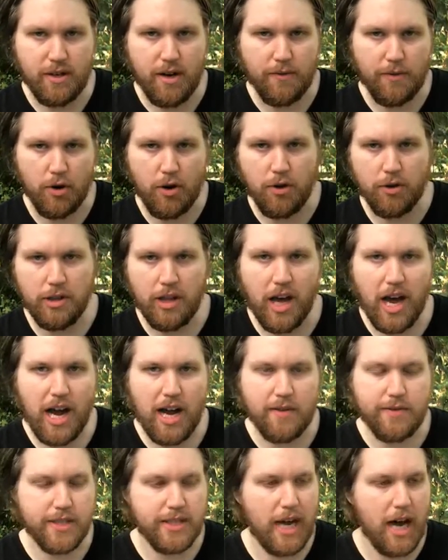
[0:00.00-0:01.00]
of our own
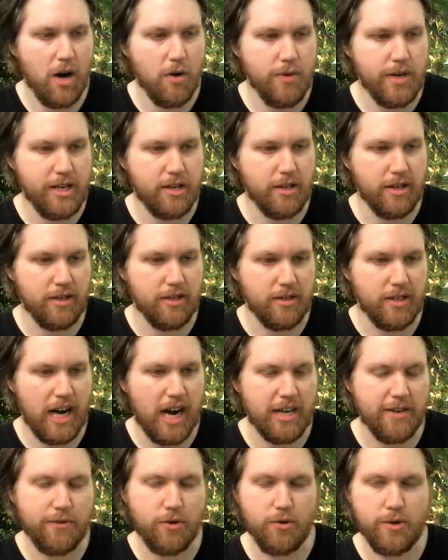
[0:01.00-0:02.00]
lives and how we can
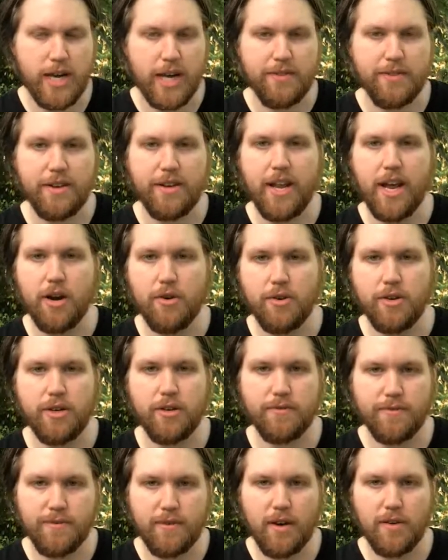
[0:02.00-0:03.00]
kind of create the
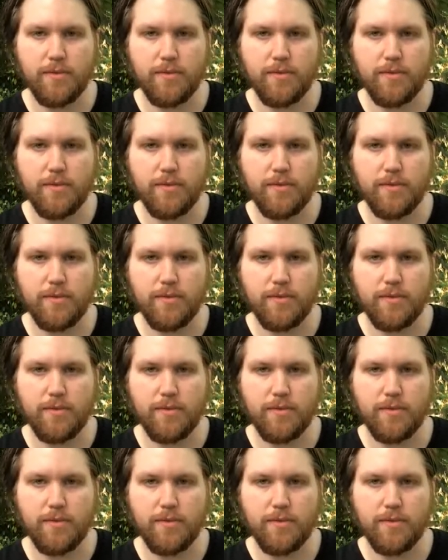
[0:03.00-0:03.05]
narrative